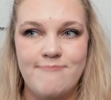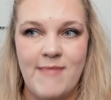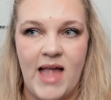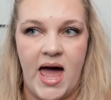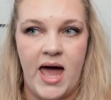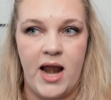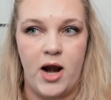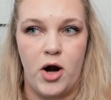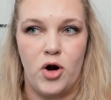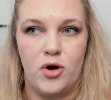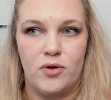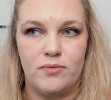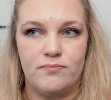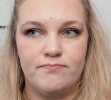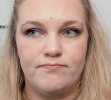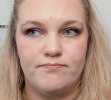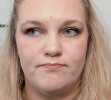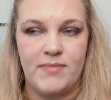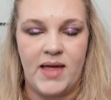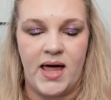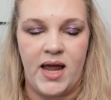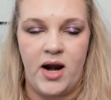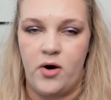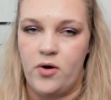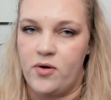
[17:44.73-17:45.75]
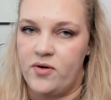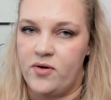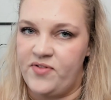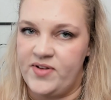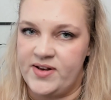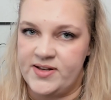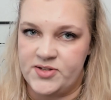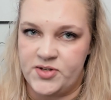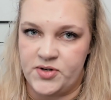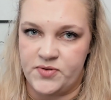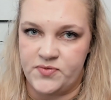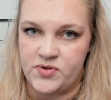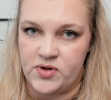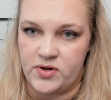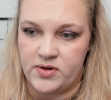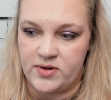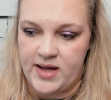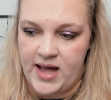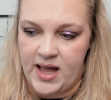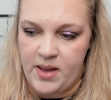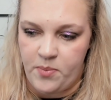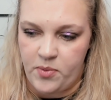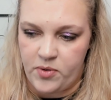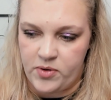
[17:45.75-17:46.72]
I don't know. I don't know if it deserves all
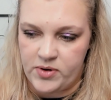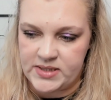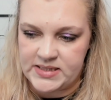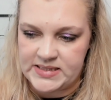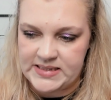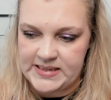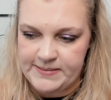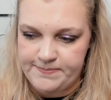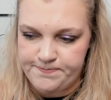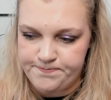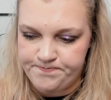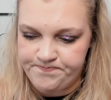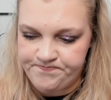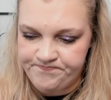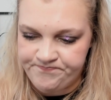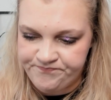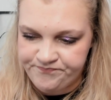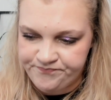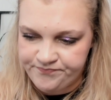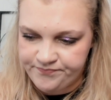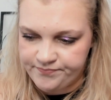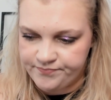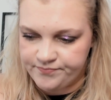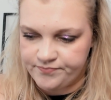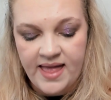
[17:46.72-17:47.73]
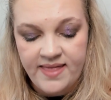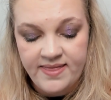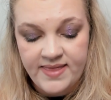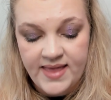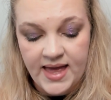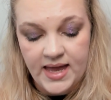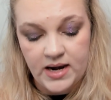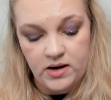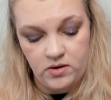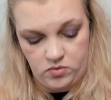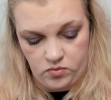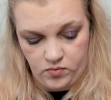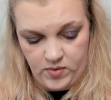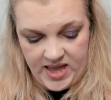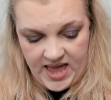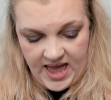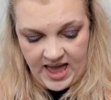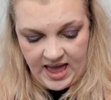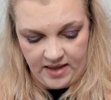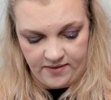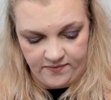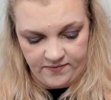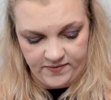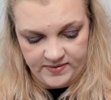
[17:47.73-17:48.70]
the hype, honestly. And then we
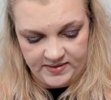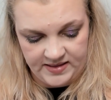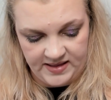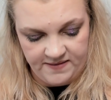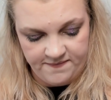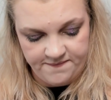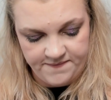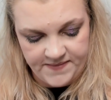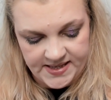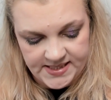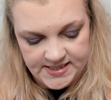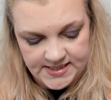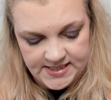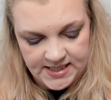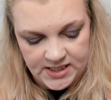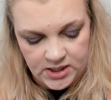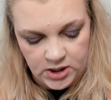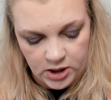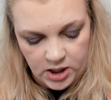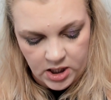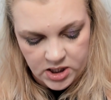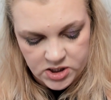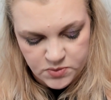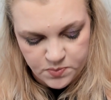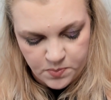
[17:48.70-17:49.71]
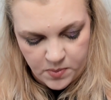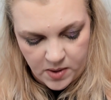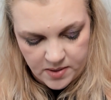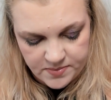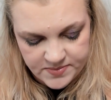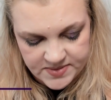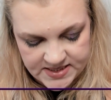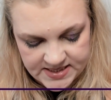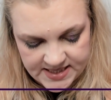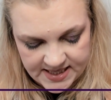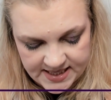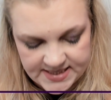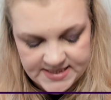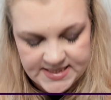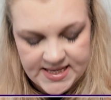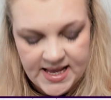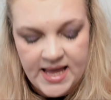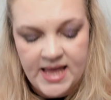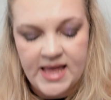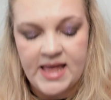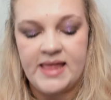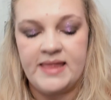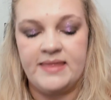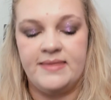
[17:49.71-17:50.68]
have the Fenty Gloss Bomb Sticks,
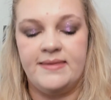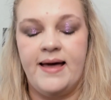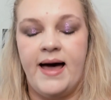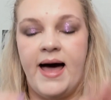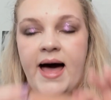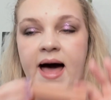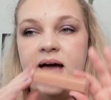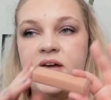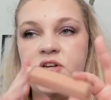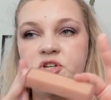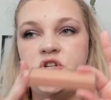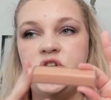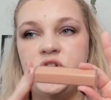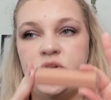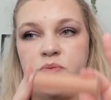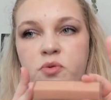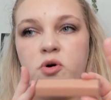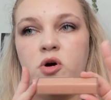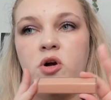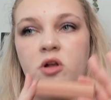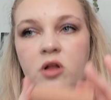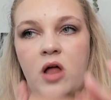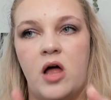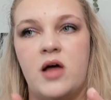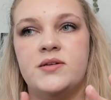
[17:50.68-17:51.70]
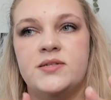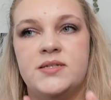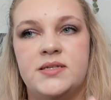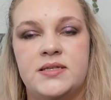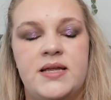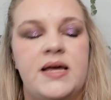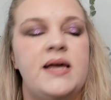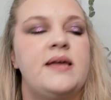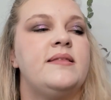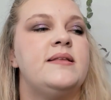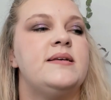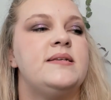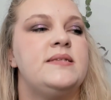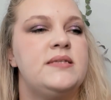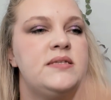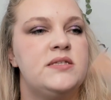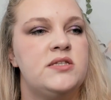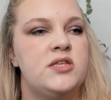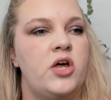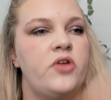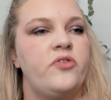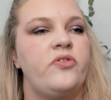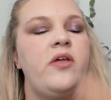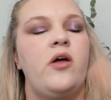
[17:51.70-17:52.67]
the High Shimmer Gloss Stick. This is
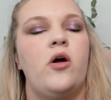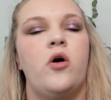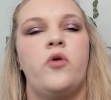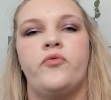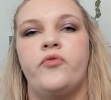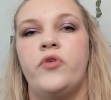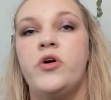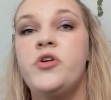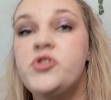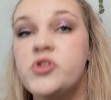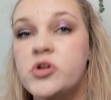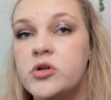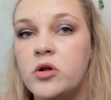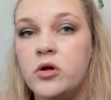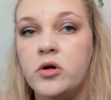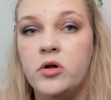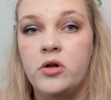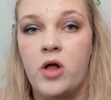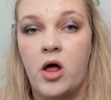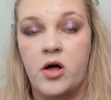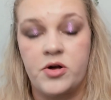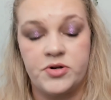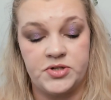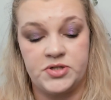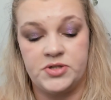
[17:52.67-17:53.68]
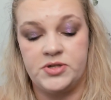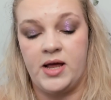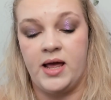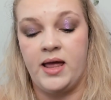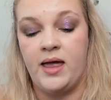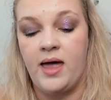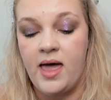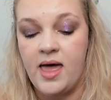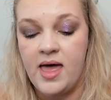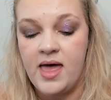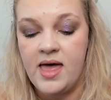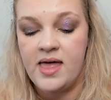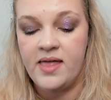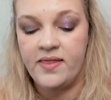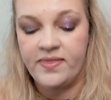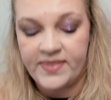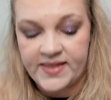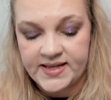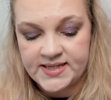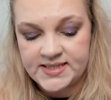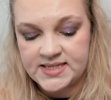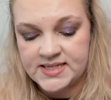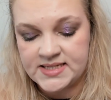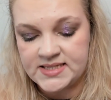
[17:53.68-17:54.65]
not the original gloss stick.
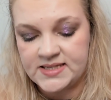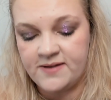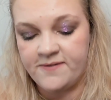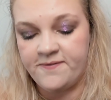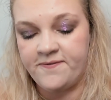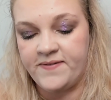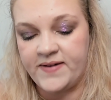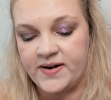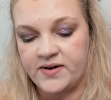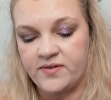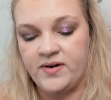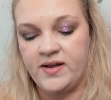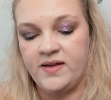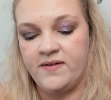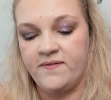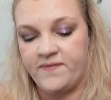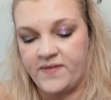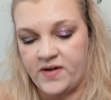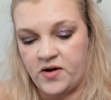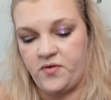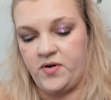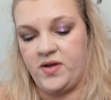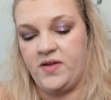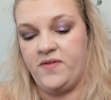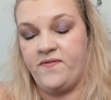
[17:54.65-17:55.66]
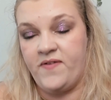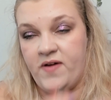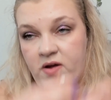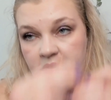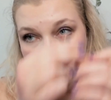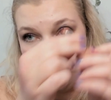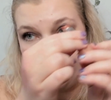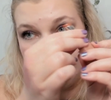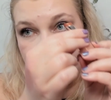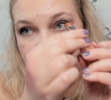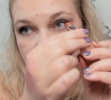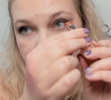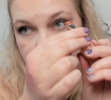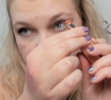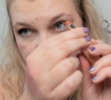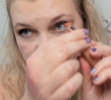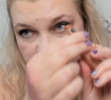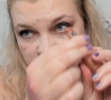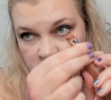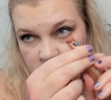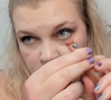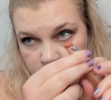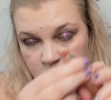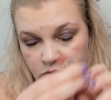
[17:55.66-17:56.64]
This is the very, very, very, very
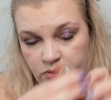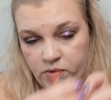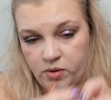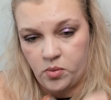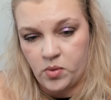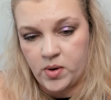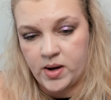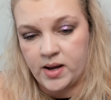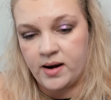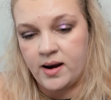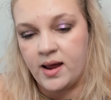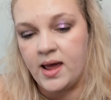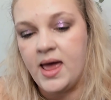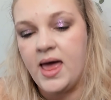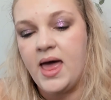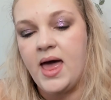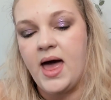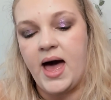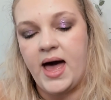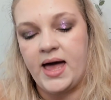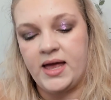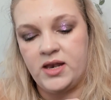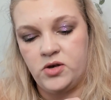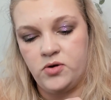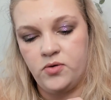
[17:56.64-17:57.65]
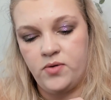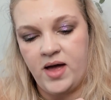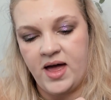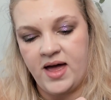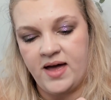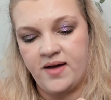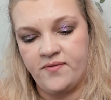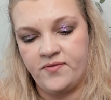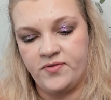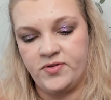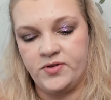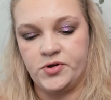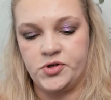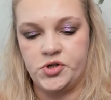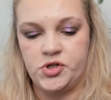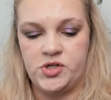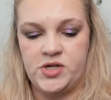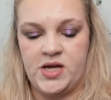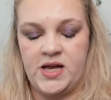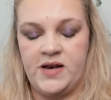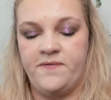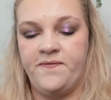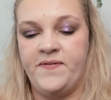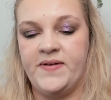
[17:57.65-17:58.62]
shimmery one. I do have the
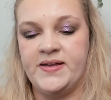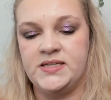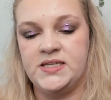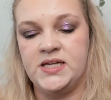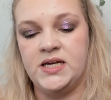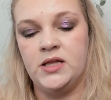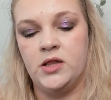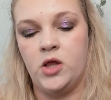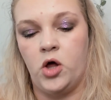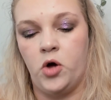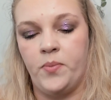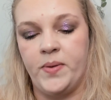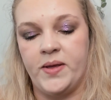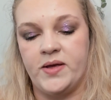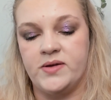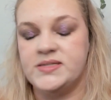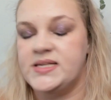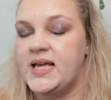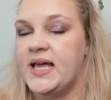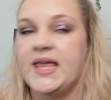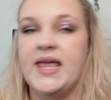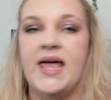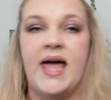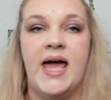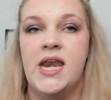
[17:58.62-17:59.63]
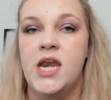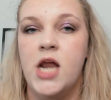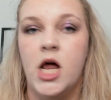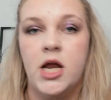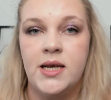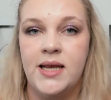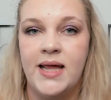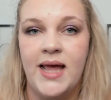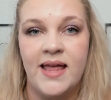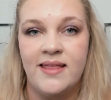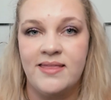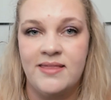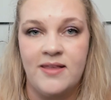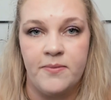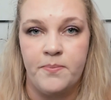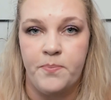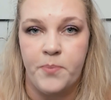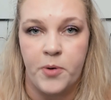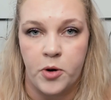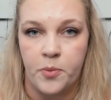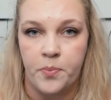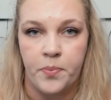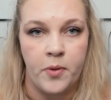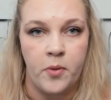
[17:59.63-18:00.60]
shade Fenty Glow because I cannot get the
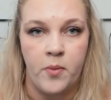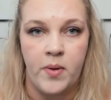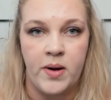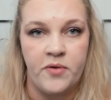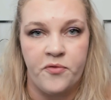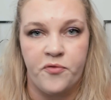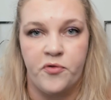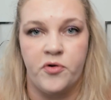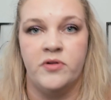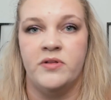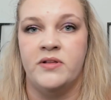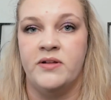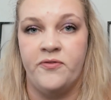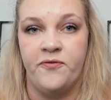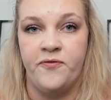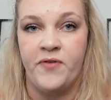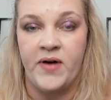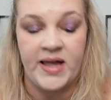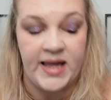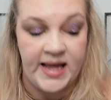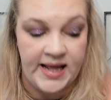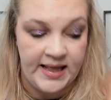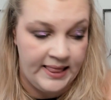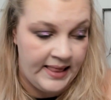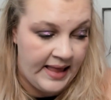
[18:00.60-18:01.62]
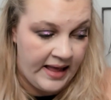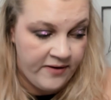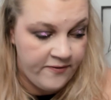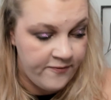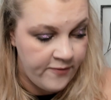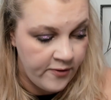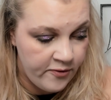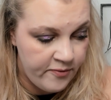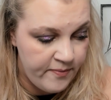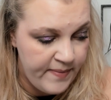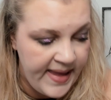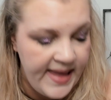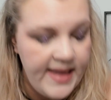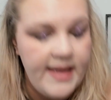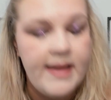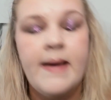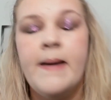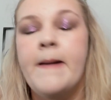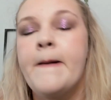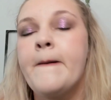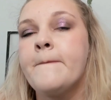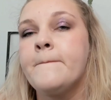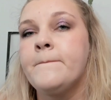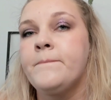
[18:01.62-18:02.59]
purple one for the fucking life of me.
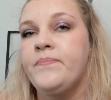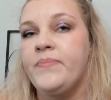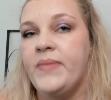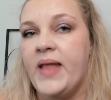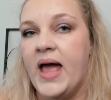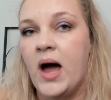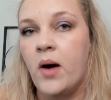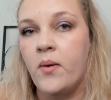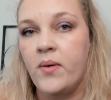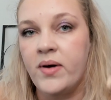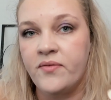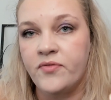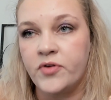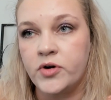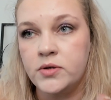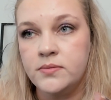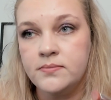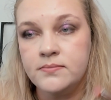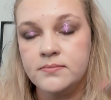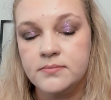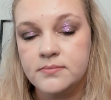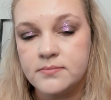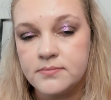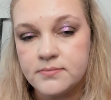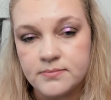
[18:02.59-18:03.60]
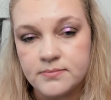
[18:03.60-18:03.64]
However,